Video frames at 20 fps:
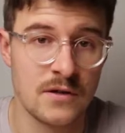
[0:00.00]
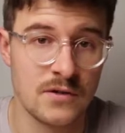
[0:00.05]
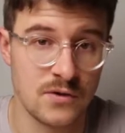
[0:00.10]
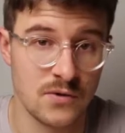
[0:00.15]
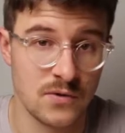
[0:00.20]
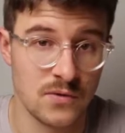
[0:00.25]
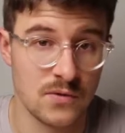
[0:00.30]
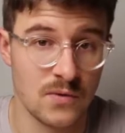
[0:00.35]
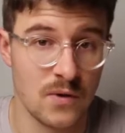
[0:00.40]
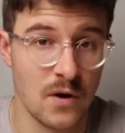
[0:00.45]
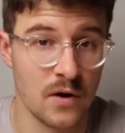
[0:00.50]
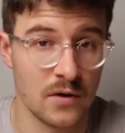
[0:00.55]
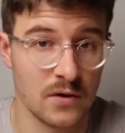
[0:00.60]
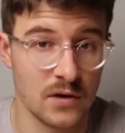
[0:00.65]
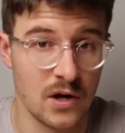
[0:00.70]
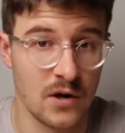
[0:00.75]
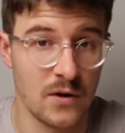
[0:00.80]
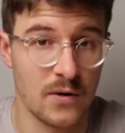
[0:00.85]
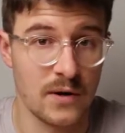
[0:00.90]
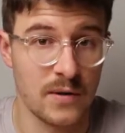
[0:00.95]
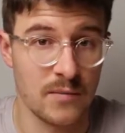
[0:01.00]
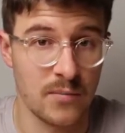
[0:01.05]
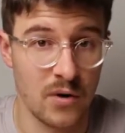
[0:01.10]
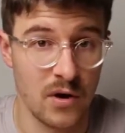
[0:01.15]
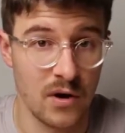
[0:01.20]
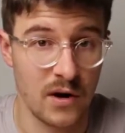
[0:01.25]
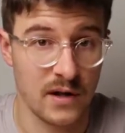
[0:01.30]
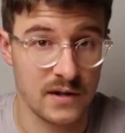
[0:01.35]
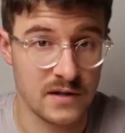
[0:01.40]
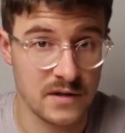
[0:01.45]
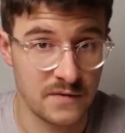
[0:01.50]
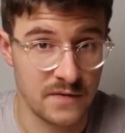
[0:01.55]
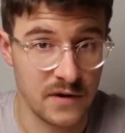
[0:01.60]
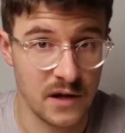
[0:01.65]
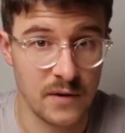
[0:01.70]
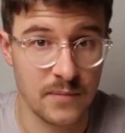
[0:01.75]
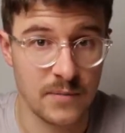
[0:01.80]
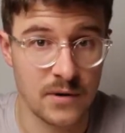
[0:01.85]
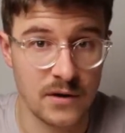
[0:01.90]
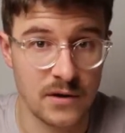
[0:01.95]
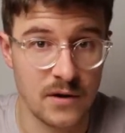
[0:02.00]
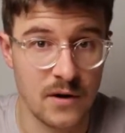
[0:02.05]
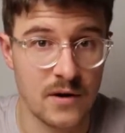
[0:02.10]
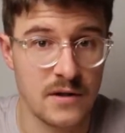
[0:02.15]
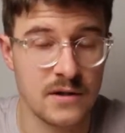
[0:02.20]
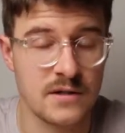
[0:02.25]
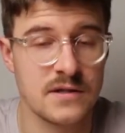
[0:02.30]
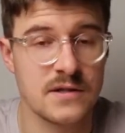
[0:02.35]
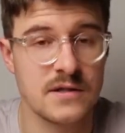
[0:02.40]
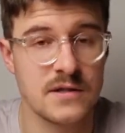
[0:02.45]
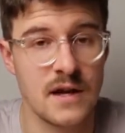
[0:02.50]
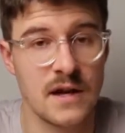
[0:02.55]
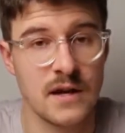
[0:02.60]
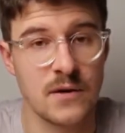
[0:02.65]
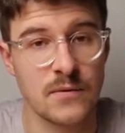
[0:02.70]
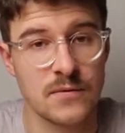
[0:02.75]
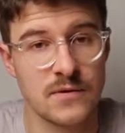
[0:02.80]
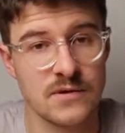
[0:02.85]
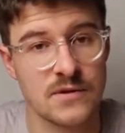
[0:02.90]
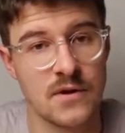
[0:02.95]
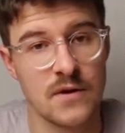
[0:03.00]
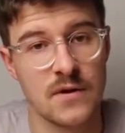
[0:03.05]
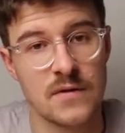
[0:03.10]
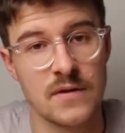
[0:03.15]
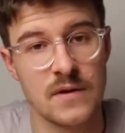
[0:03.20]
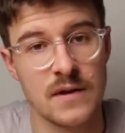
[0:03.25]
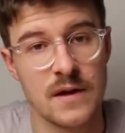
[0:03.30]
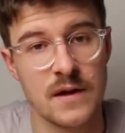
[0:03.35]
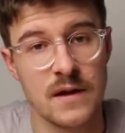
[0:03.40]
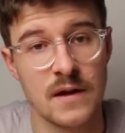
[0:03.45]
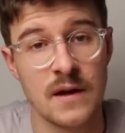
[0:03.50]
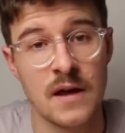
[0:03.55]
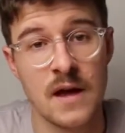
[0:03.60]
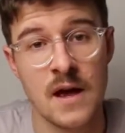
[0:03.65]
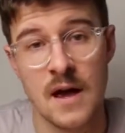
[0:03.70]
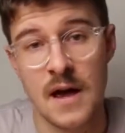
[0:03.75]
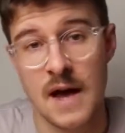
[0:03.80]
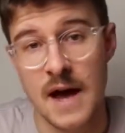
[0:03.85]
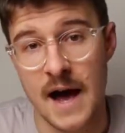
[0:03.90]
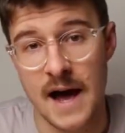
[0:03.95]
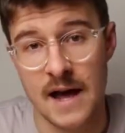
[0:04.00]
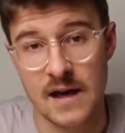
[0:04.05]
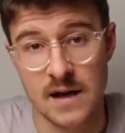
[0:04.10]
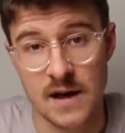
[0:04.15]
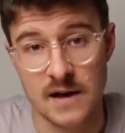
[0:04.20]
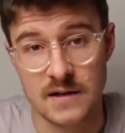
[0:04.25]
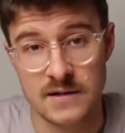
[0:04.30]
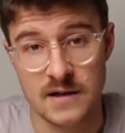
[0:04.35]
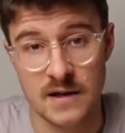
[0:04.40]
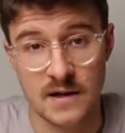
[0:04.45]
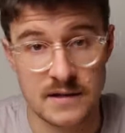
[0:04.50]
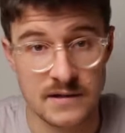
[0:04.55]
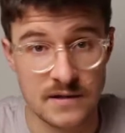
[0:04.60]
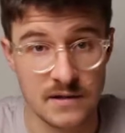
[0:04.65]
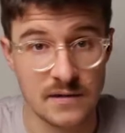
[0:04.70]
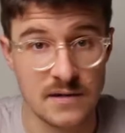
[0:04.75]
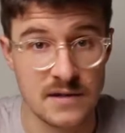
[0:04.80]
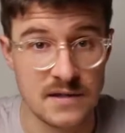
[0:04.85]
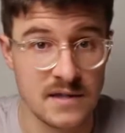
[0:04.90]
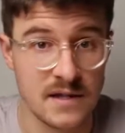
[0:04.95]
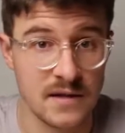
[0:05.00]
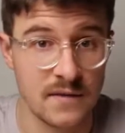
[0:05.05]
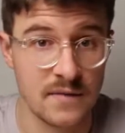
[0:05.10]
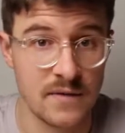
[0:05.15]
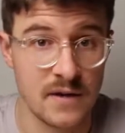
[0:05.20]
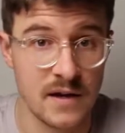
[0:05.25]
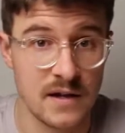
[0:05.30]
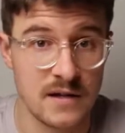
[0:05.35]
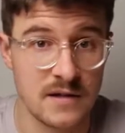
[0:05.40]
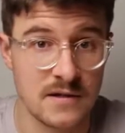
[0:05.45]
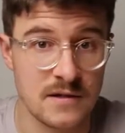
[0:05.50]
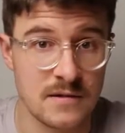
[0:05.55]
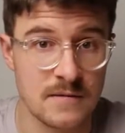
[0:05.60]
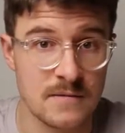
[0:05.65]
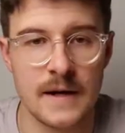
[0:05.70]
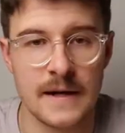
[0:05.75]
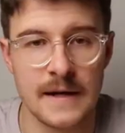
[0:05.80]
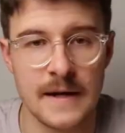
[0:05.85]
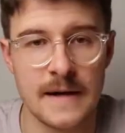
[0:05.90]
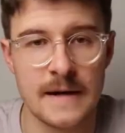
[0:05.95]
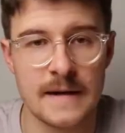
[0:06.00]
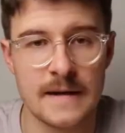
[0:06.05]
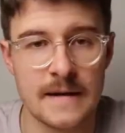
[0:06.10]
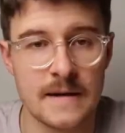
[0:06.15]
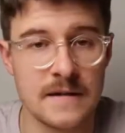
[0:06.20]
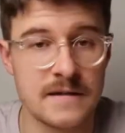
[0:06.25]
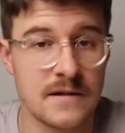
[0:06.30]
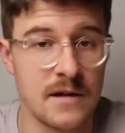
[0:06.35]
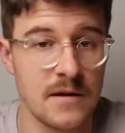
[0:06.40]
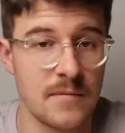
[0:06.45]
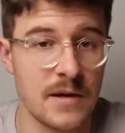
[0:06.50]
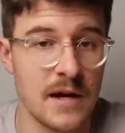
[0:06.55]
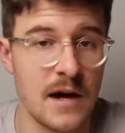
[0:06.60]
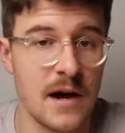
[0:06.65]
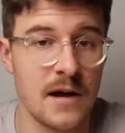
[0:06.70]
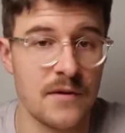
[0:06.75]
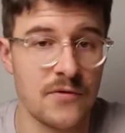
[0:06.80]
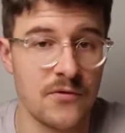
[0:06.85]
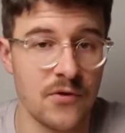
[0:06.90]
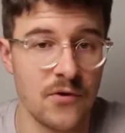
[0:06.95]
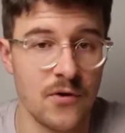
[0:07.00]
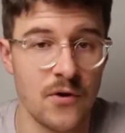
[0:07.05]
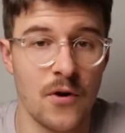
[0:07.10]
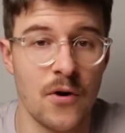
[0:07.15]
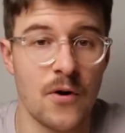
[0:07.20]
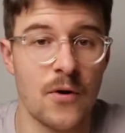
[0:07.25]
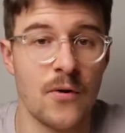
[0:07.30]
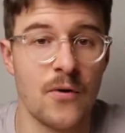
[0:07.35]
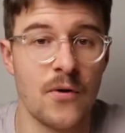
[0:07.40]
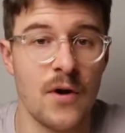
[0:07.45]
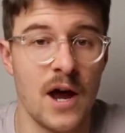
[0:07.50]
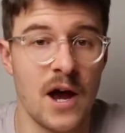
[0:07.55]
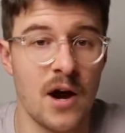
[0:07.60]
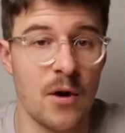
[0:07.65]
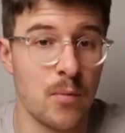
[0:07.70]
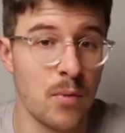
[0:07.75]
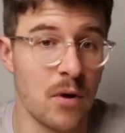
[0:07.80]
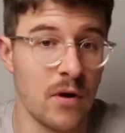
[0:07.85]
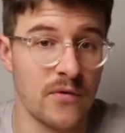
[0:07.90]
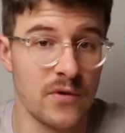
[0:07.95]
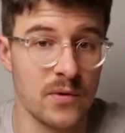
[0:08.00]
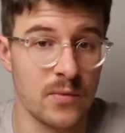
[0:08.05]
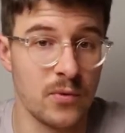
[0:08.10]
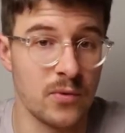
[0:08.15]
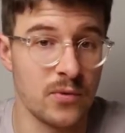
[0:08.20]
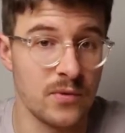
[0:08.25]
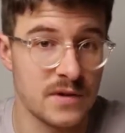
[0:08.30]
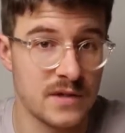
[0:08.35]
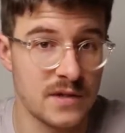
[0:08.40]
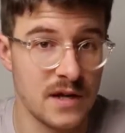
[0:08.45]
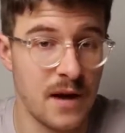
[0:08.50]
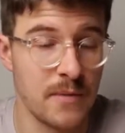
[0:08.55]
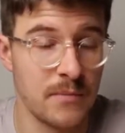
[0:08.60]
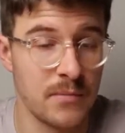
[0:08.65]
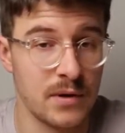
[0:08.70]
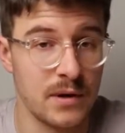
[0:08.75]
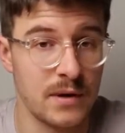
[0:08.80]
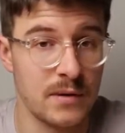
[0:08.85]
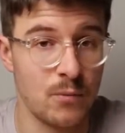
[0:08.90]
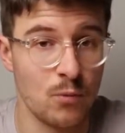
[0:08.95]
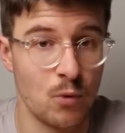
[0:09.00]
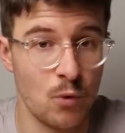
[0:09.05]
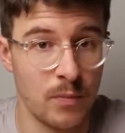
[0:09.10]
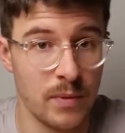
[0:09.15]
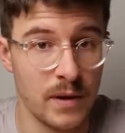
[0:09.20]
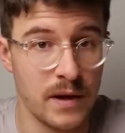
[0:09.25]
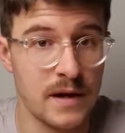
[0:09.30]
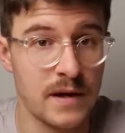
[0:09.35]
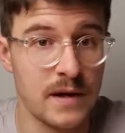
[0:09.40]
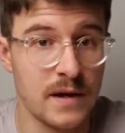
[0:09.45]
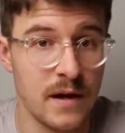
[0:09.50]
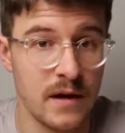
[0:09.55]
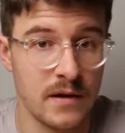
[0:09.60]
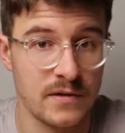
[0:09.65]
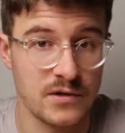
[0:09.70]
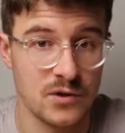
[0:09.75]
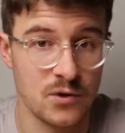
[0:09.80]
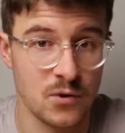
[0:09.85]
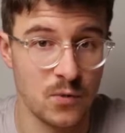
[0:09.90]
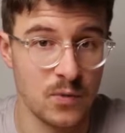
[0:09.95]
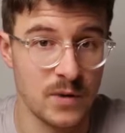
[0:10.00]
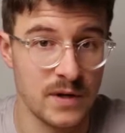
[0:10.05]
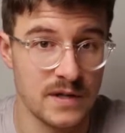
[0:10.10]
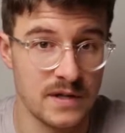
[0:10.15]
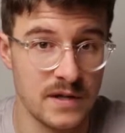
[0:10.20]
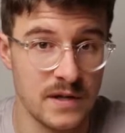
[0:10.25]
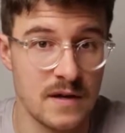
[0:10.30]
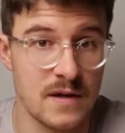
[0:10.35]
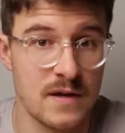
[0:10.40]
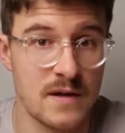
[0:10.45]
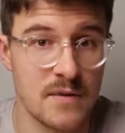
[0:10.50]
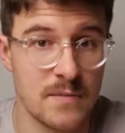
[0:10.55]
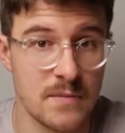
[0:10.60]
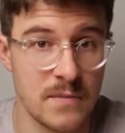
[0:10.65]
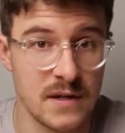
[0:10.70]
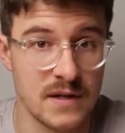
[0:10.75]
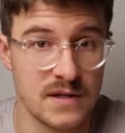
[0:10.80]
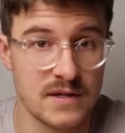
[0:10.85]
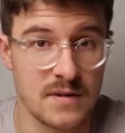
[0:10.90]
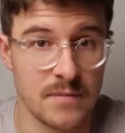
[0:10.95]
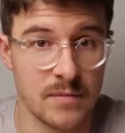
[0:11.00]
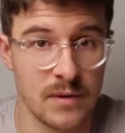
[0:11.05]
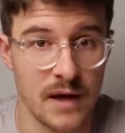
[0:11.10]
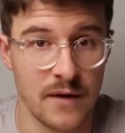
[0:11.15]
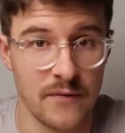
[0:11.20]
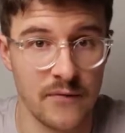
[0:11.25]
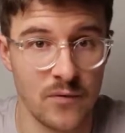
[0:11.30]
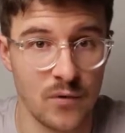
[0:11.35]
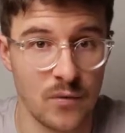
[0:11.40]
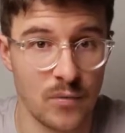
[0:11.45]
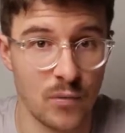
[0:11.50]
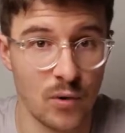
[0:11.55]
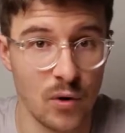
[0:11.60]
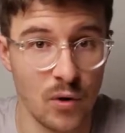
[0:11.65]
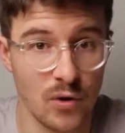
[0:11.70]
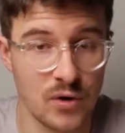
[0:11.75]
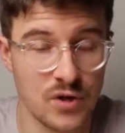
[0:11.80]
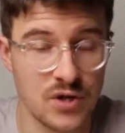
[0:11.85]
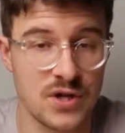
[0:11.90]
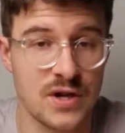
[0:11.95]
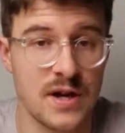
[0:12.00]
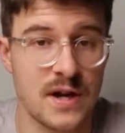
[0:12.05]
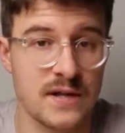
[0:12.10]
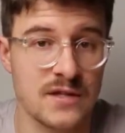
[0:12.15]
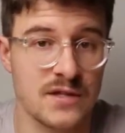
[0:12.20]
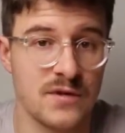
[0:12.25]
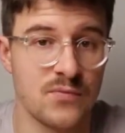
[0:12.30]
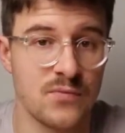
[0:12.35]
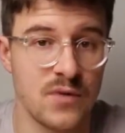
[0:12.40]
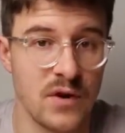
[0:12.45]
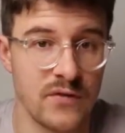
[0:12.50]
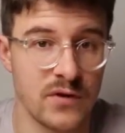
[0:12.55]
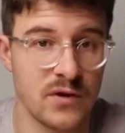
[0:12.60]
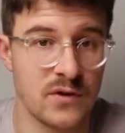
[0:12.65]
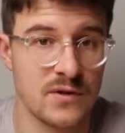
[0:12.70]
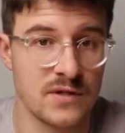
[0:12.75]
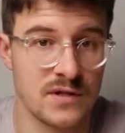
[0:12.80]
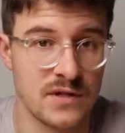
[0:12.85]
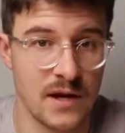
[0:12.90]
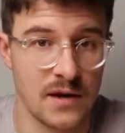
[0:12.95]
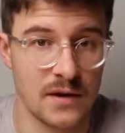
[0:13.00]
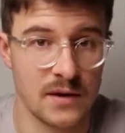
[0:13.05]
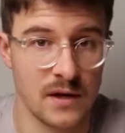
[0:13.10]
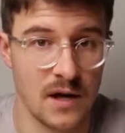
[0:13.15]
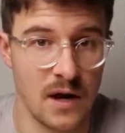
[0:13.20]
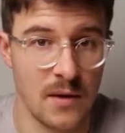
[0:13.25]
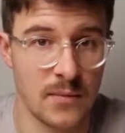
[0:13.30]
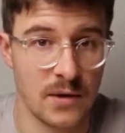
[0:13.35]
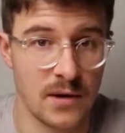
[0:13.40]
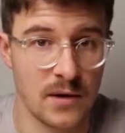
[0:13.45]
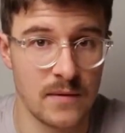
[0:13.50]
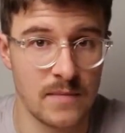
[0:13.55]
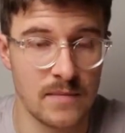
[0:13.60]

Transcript: to ongoing product development costs and also their ASX listing fees. Again, it's going to be hard to know how profitable this company will be until we see the Miggster platform launch and some revenue start to come in.